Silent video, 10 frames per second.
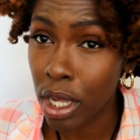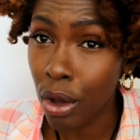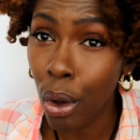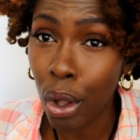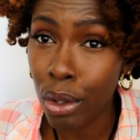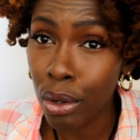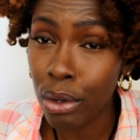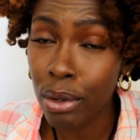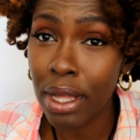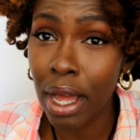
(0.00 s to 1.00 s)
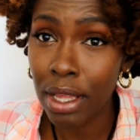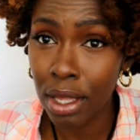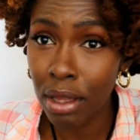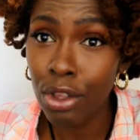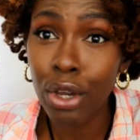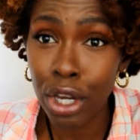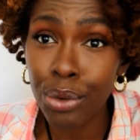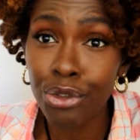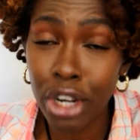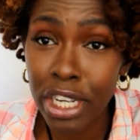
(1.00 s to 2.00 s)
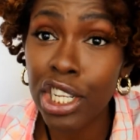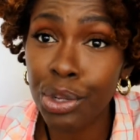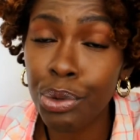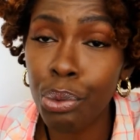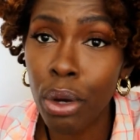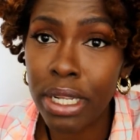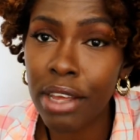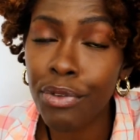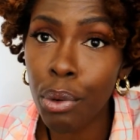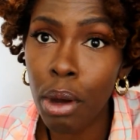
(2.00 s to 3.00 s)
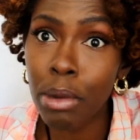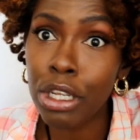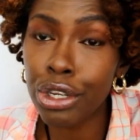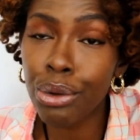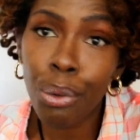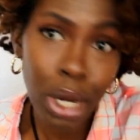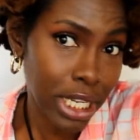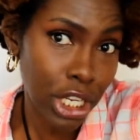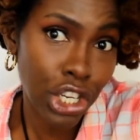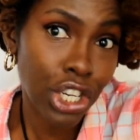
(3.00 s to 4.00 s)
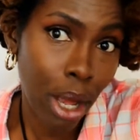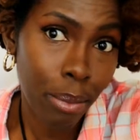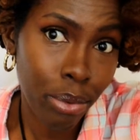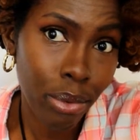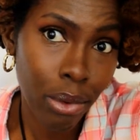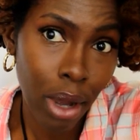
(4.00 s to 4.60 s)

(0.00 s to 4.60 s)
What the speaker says: although you could rinse with water if you want, but you don't want any shampoo.